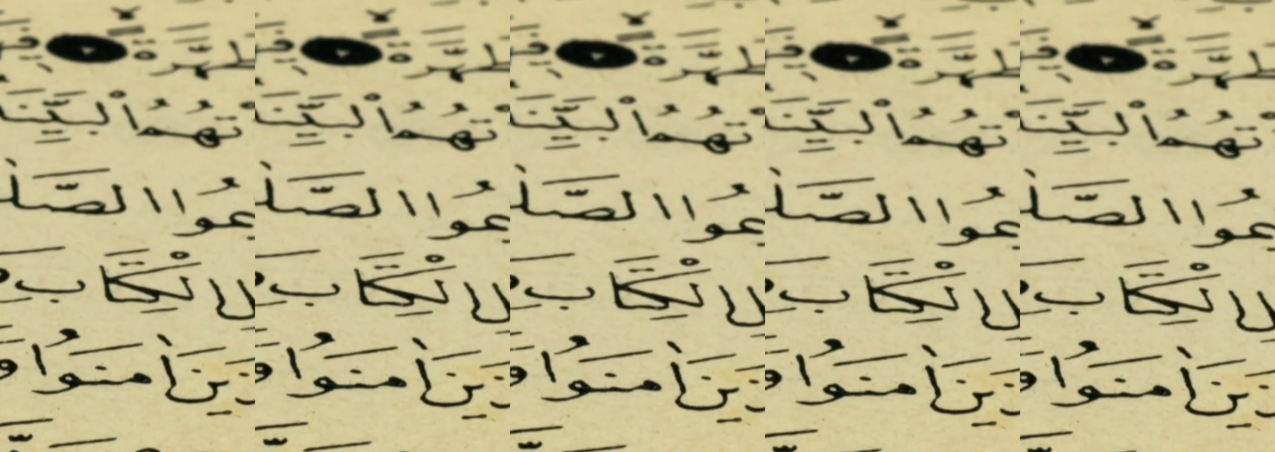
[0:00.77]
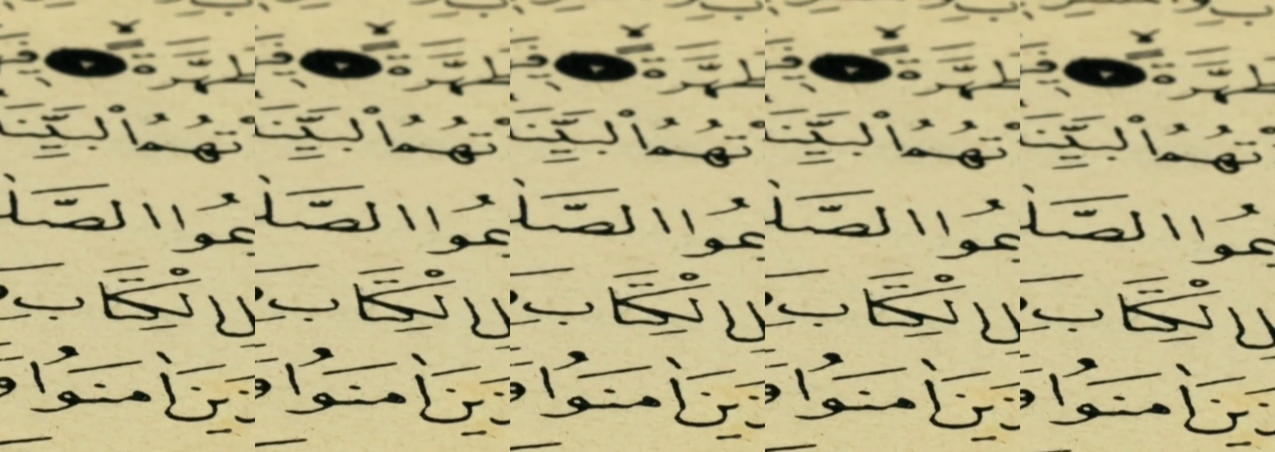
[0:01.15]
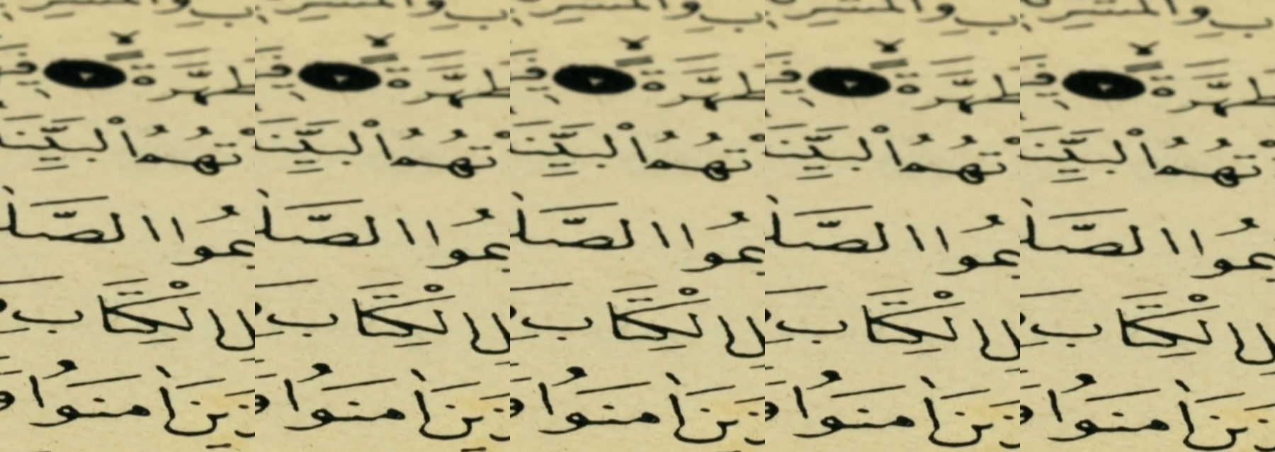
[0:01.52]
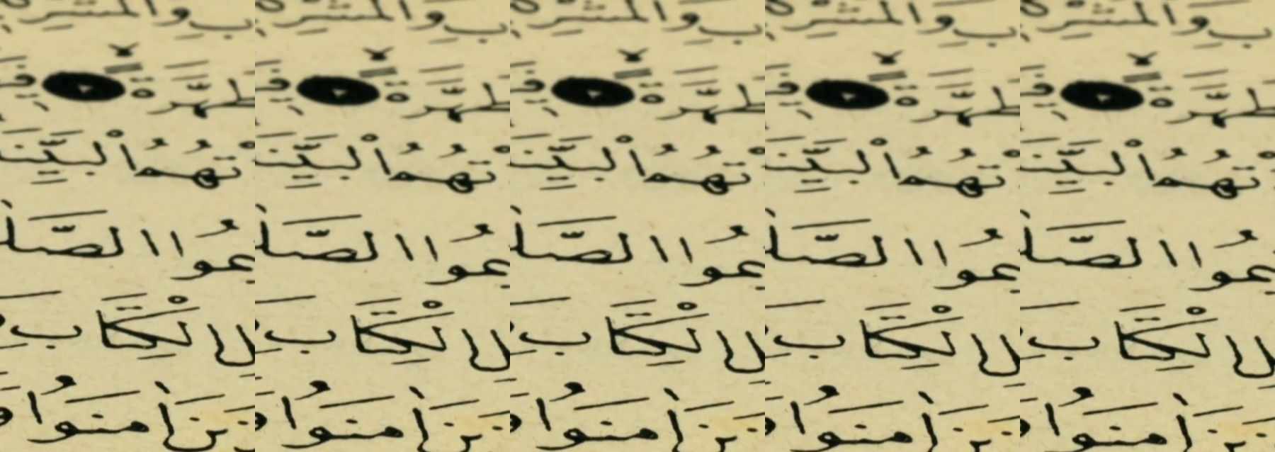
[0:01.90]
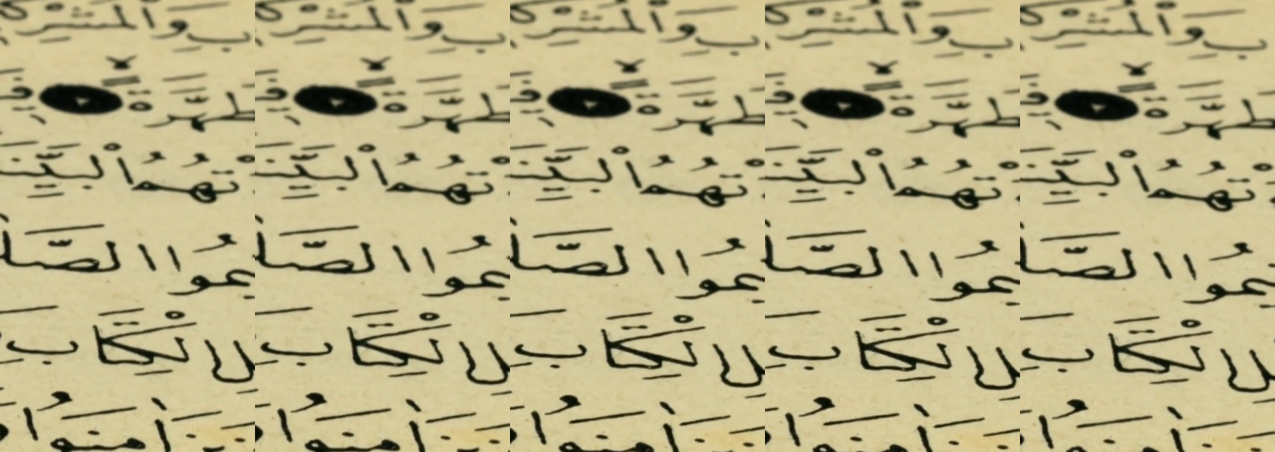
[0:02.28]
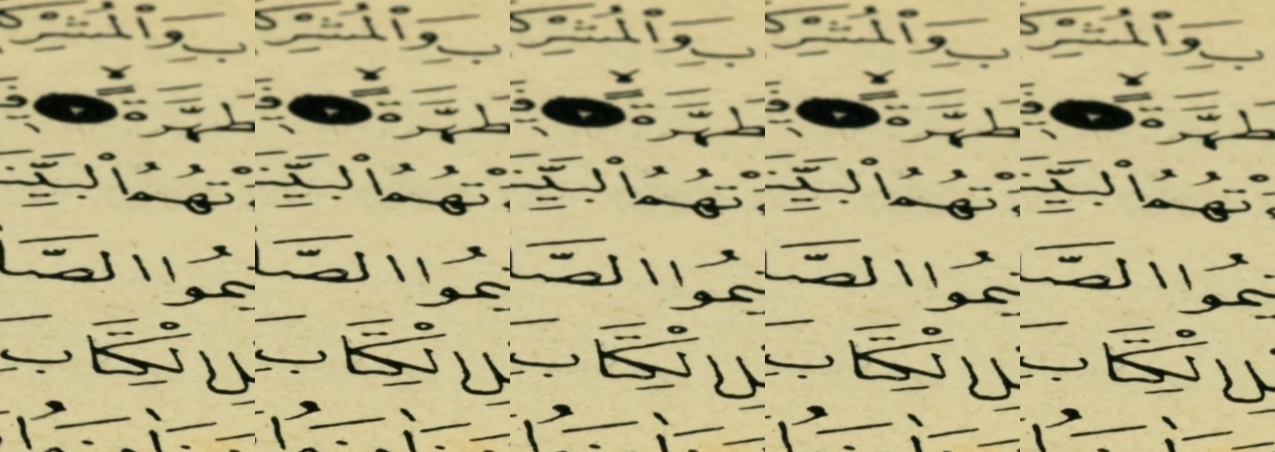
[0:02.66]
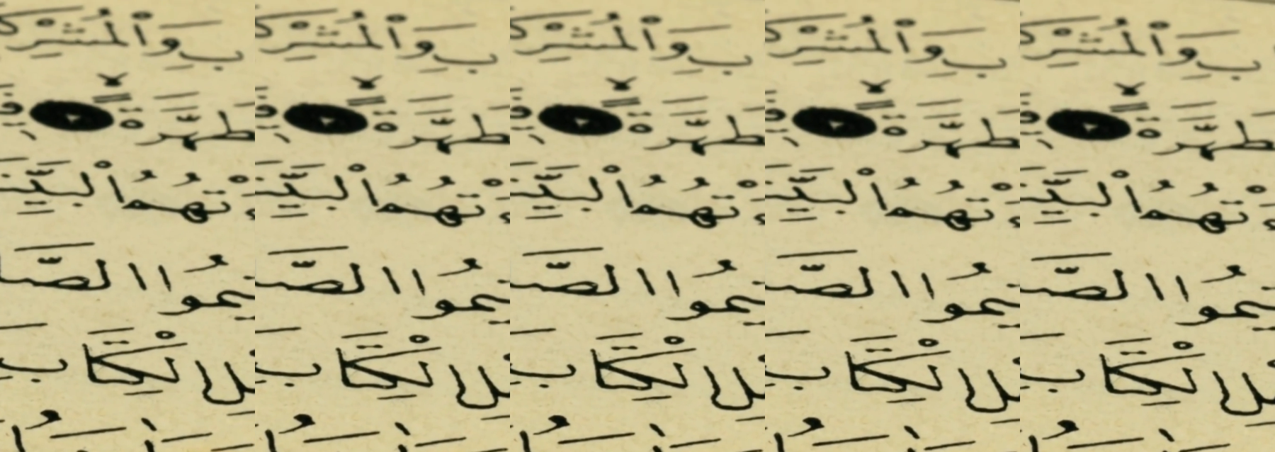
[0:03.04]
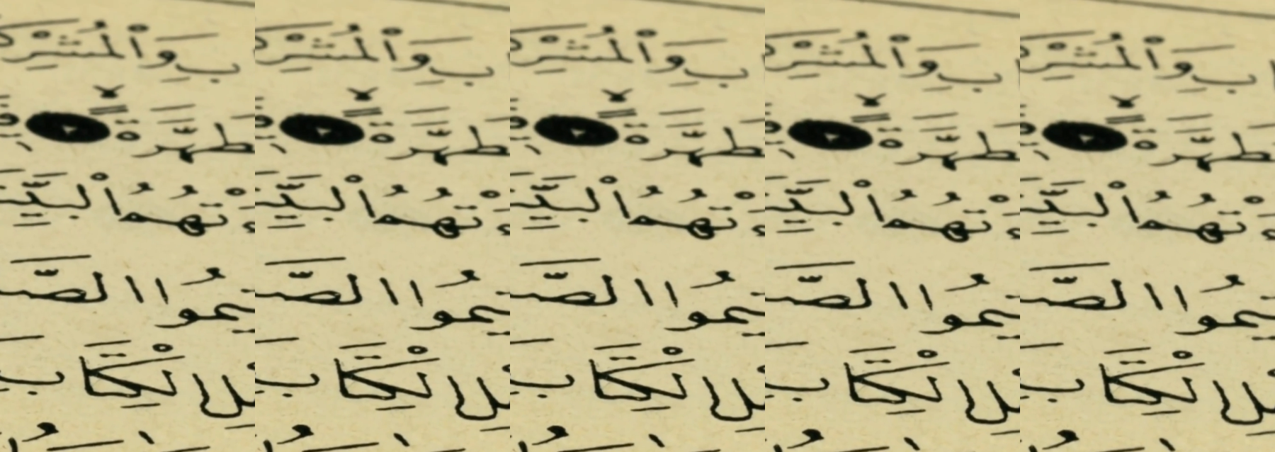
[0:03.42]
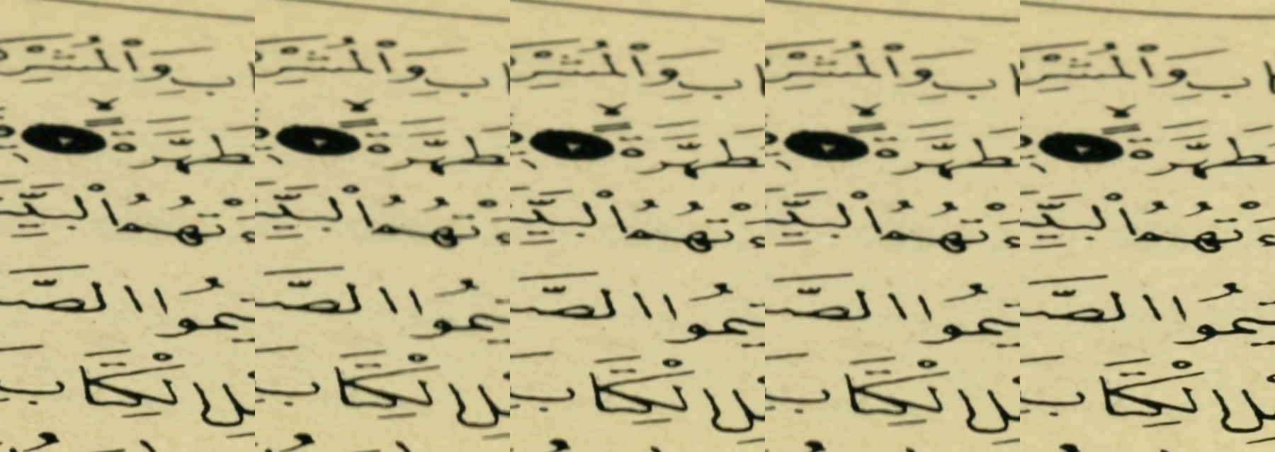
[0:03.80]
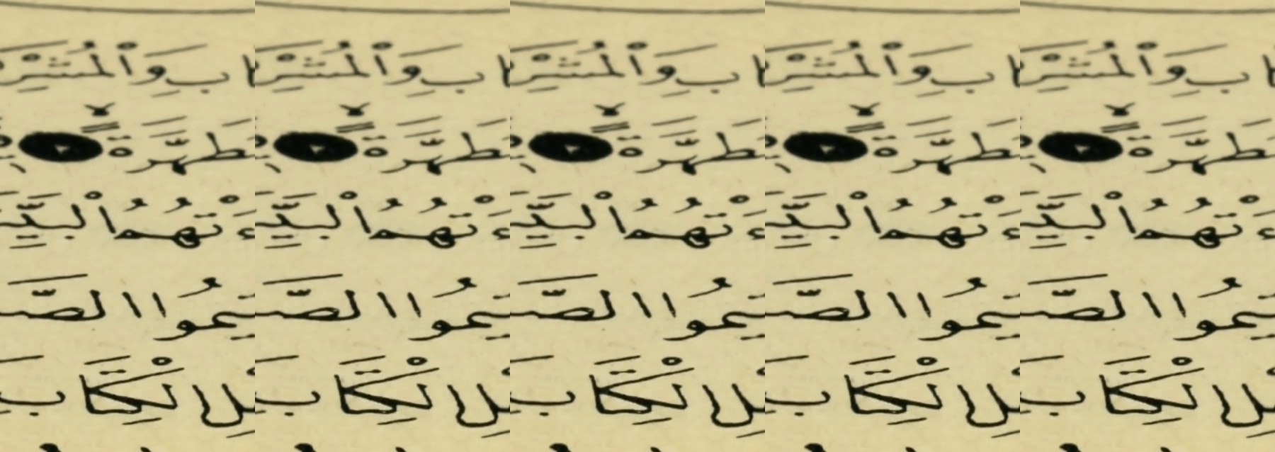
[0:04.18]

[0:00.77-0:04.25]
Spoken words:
Nobody's mouth can be seen.